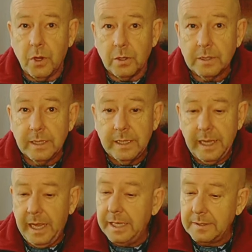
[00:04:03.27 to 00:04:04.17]
wrong,
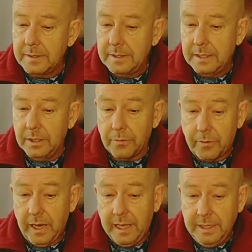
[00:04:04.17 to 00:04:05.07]
and a
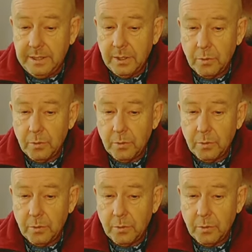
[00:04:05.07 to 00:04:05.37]
flight